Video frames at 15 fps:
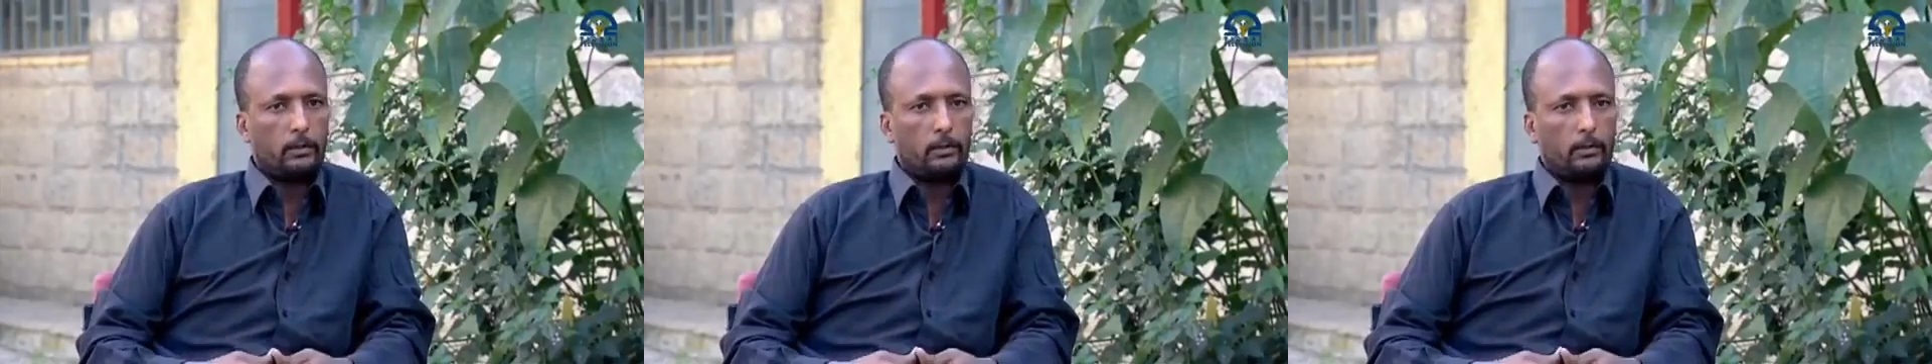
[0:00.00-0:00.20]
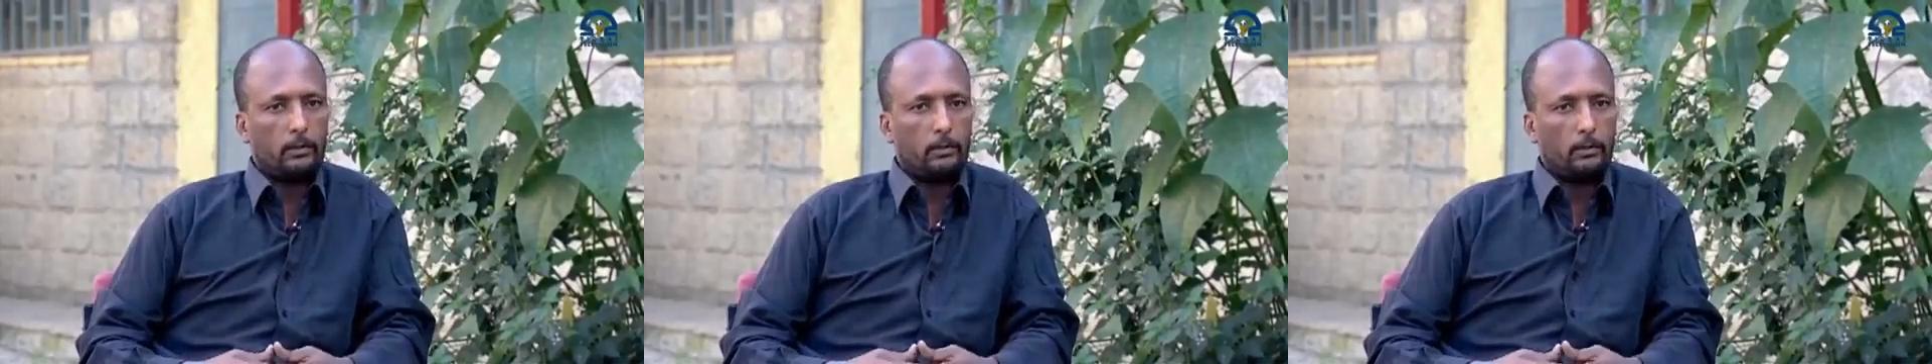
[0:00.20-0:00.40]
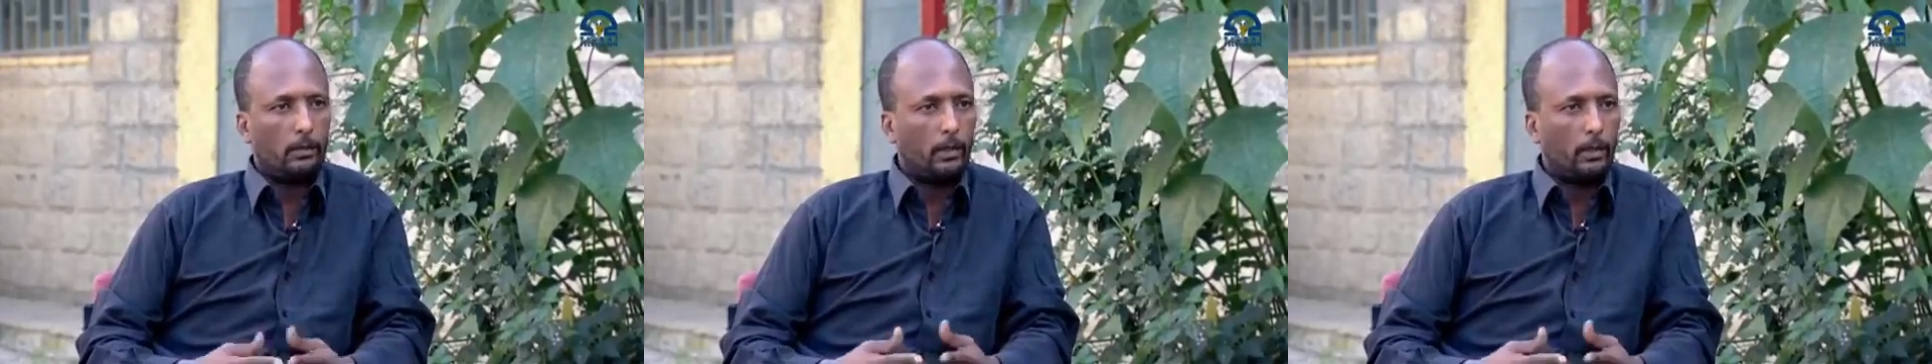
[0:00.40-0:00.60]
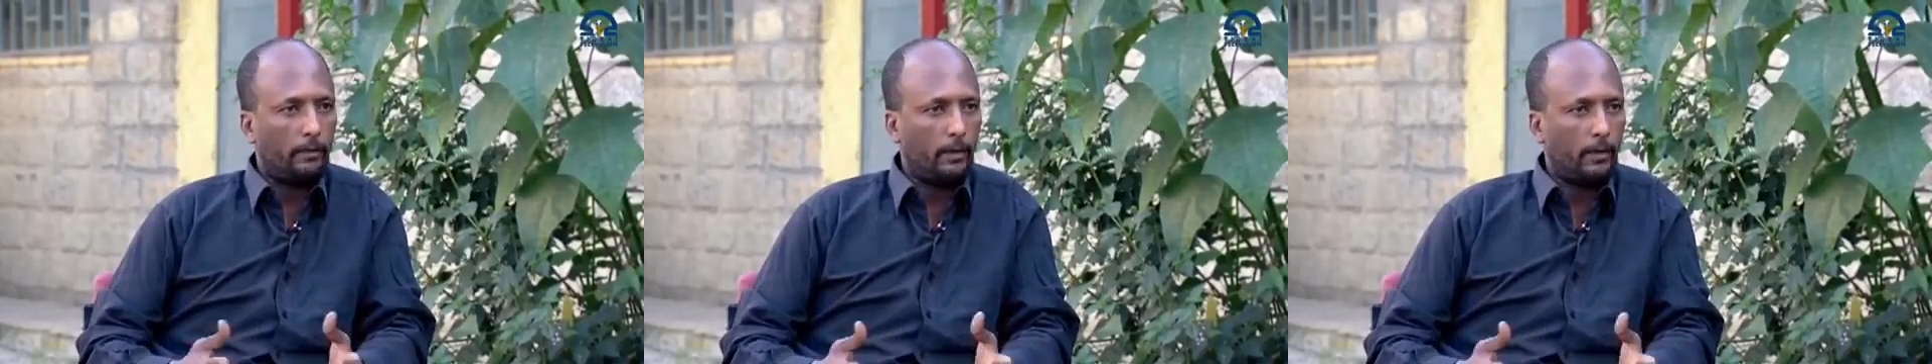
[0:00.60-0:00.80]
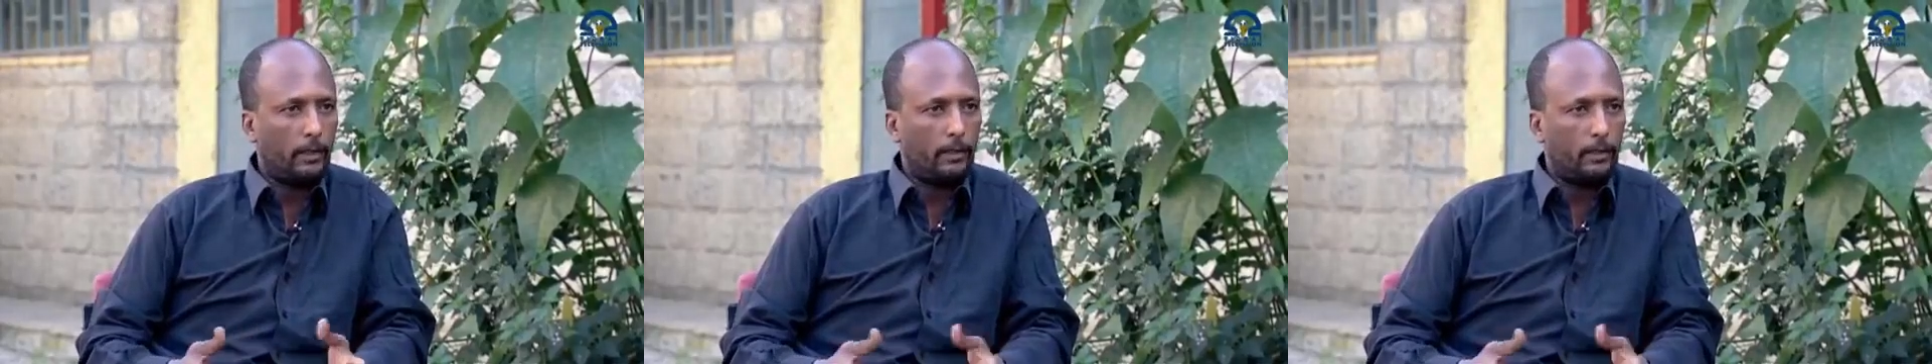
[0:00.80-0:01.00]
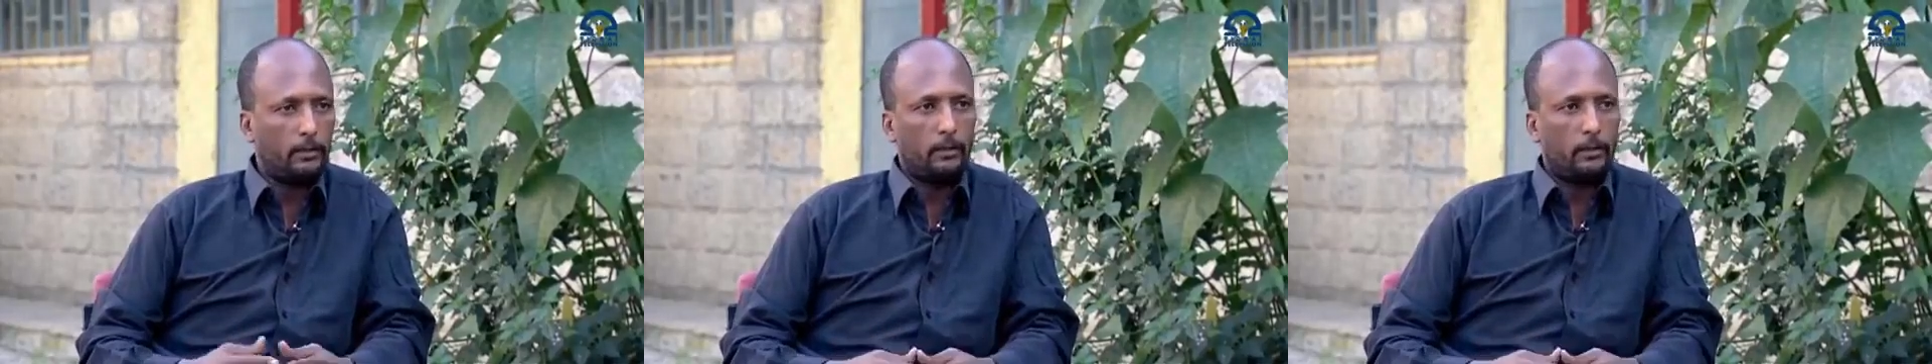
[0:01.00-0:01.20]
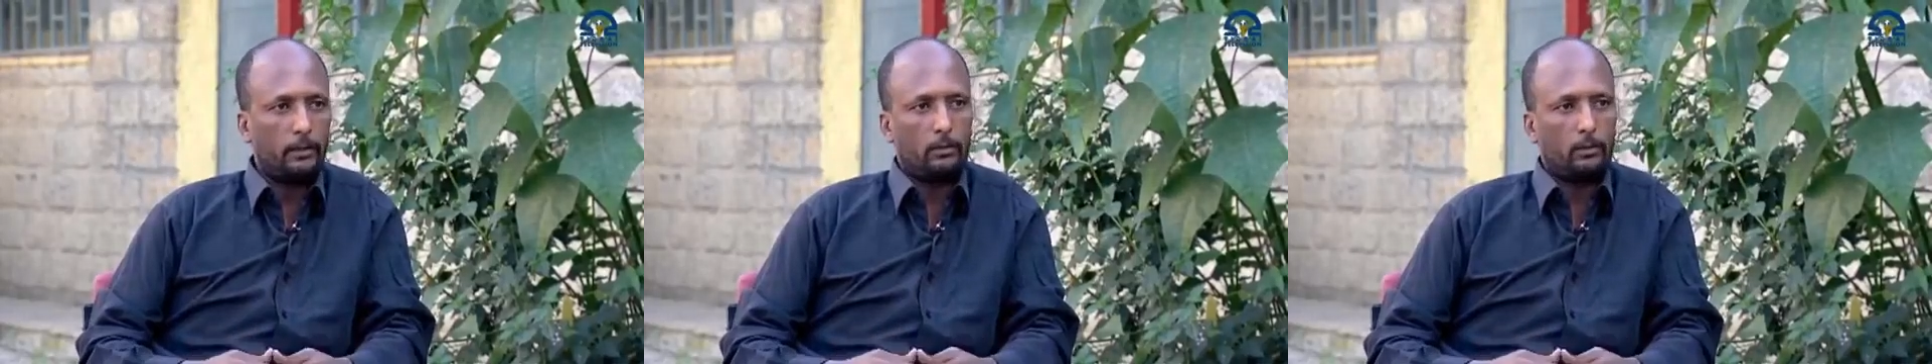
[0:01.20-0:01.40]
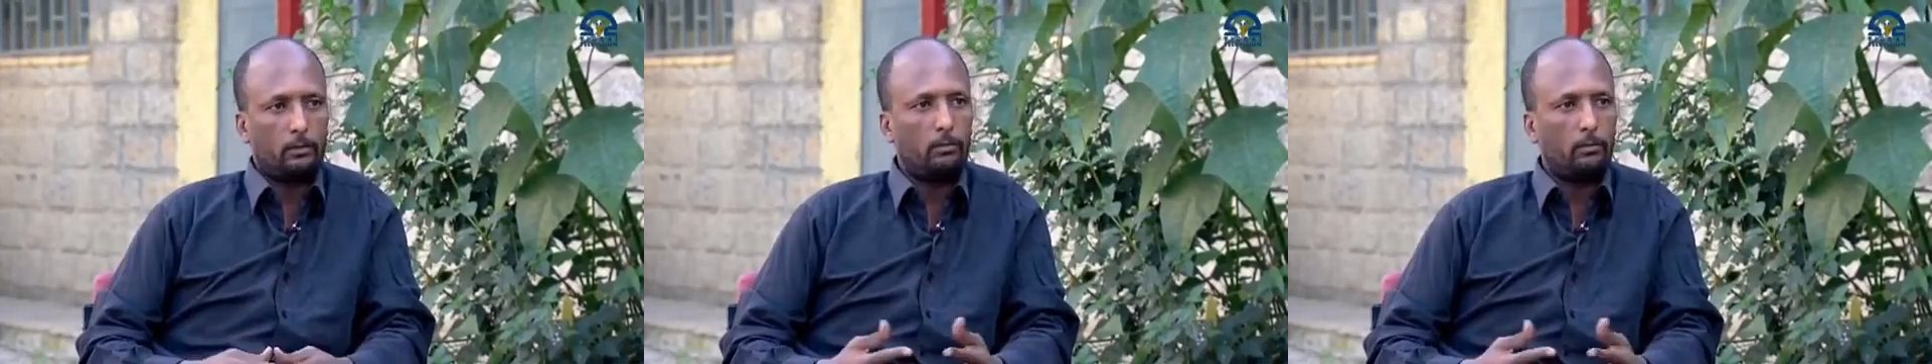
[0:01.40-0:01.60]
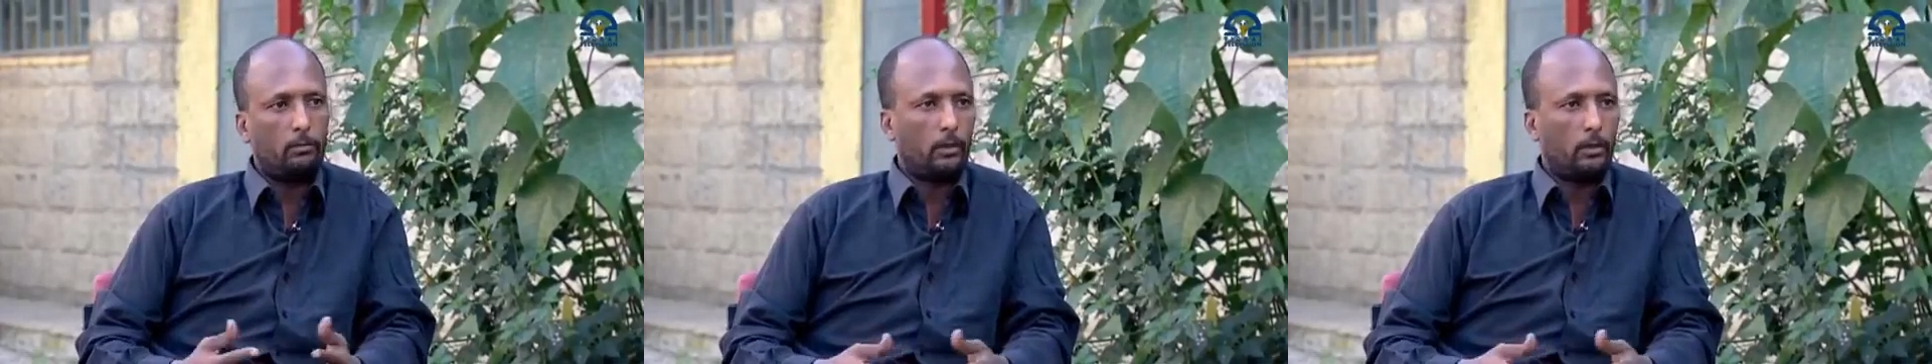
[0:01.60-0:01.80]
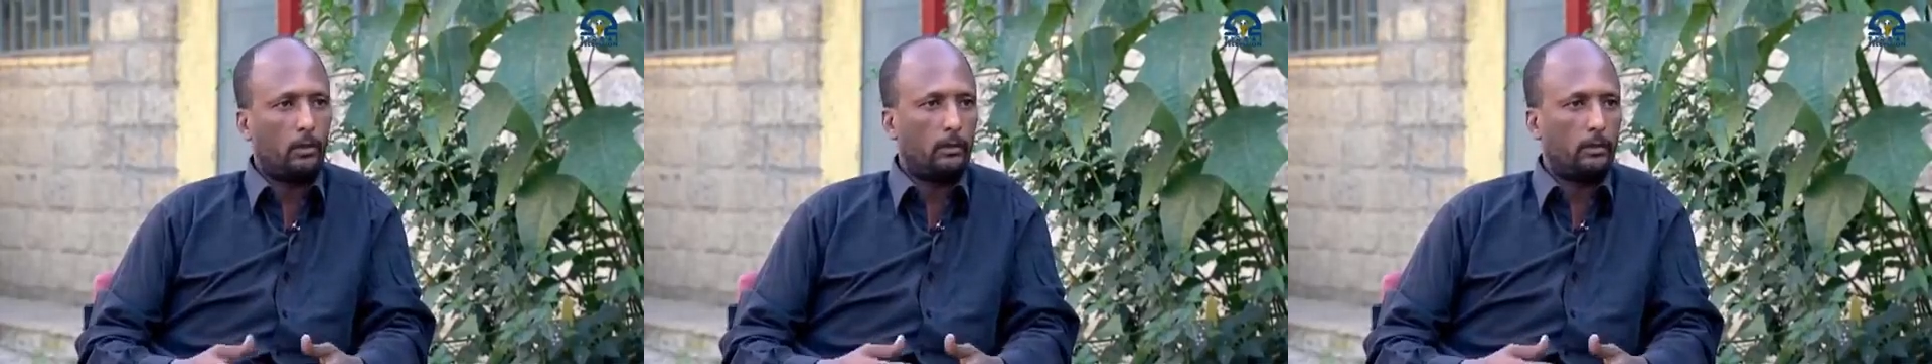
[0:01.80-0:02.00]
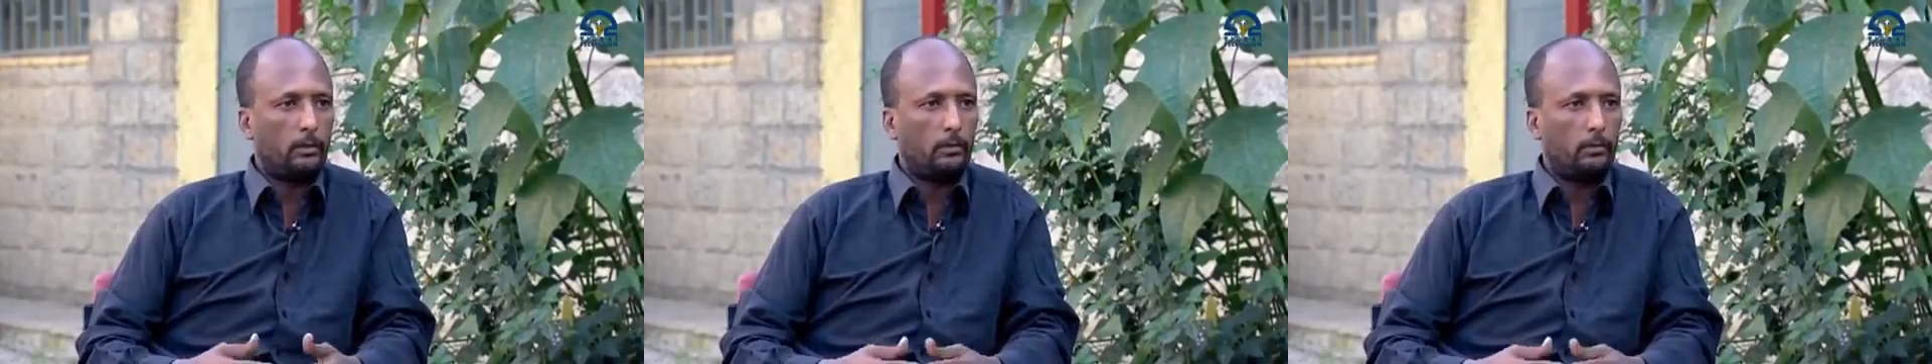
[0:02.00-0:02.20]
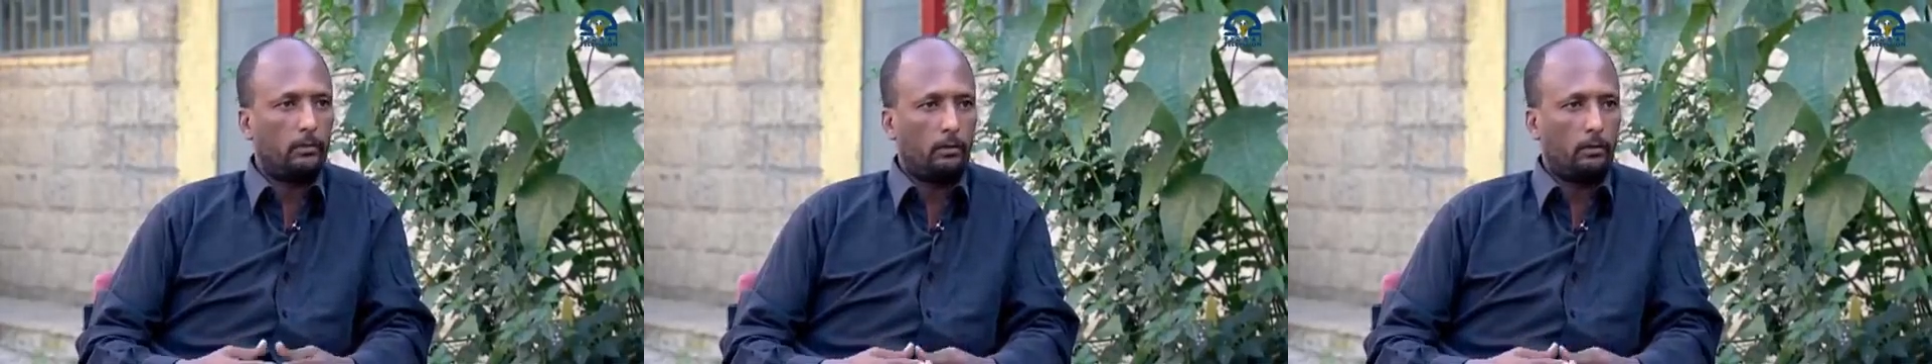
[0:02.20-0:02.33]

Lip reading: the whole Africans and the whole world